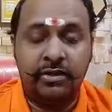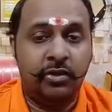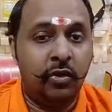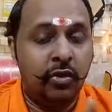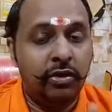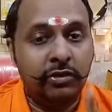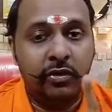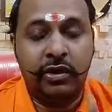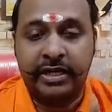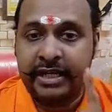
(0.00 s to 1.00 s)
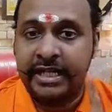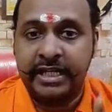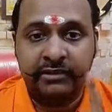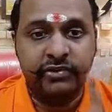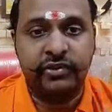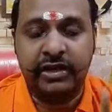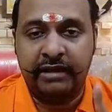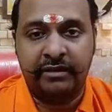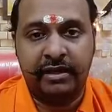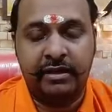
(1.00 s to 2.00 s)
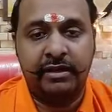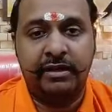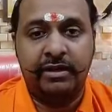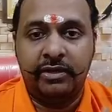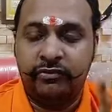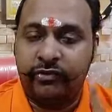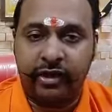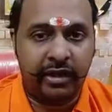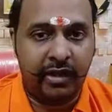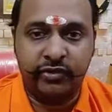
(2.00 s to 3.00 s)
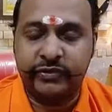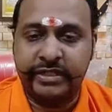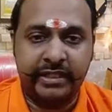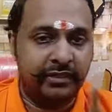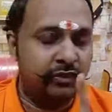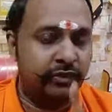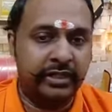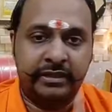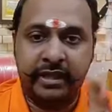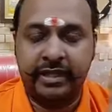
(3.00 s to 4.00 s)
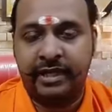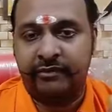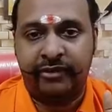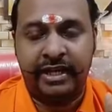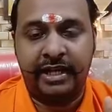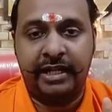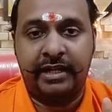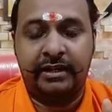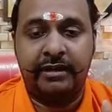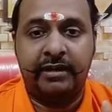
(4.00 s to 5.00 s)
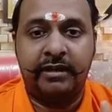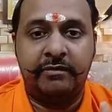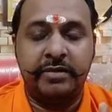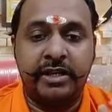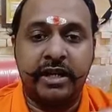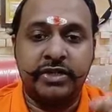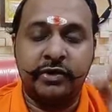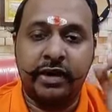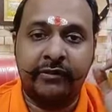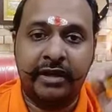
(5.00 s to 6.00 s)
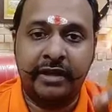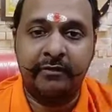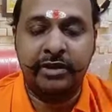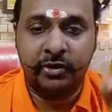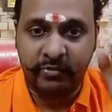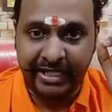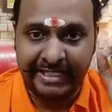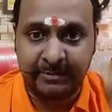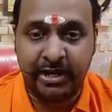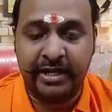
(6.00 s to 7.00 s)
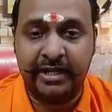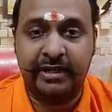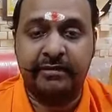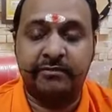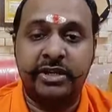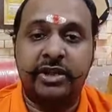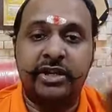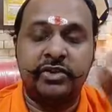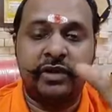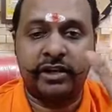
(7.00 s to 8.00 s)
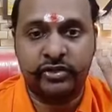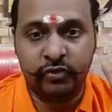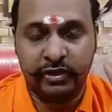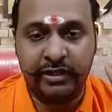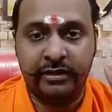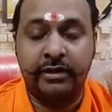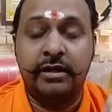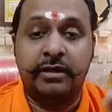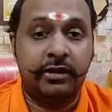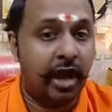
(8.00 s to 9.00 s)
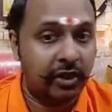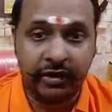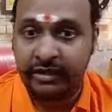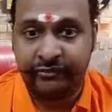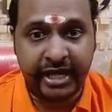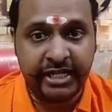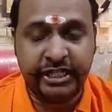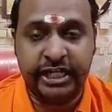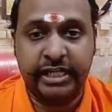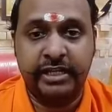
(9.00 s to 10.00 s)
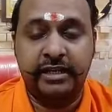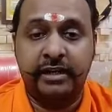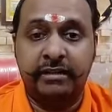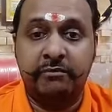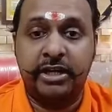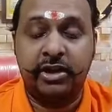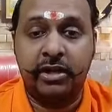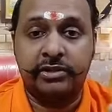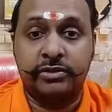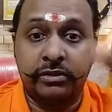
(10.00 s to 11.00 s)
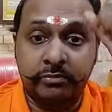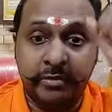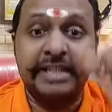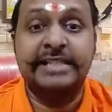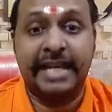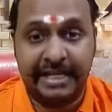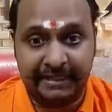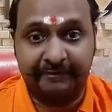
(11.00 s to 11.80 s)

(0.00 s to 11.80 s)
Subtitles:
Don't go at an individual level for an house visit during third year and final year, because you are vulnerable to be exploited, because you are a student, not only financially but also personally.